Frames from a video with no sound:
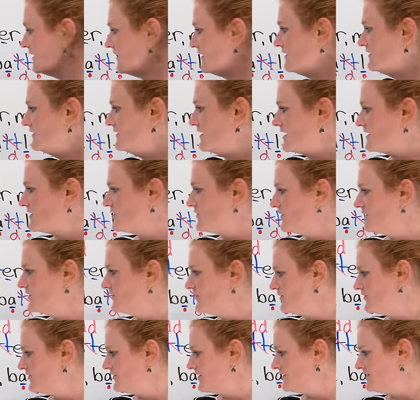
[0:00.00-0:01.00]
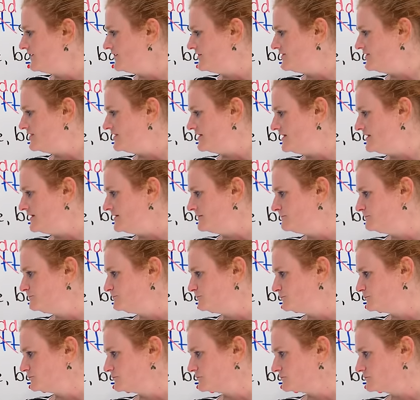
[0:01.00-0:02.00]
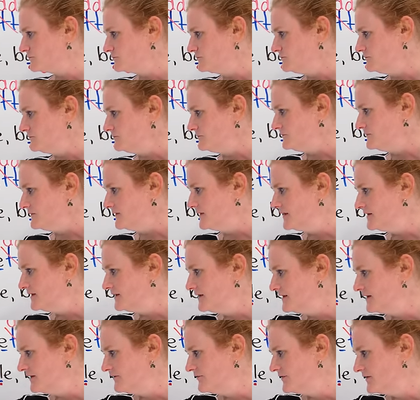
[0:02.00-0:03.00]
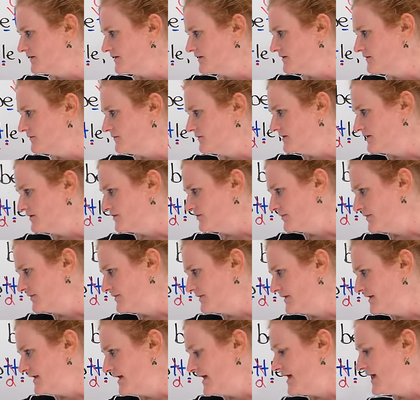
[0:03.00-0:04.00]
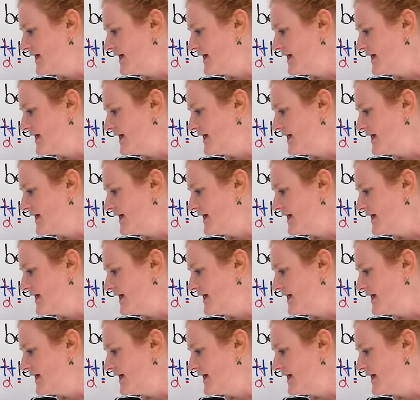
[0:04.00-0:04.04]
are not going to say the T if it is with an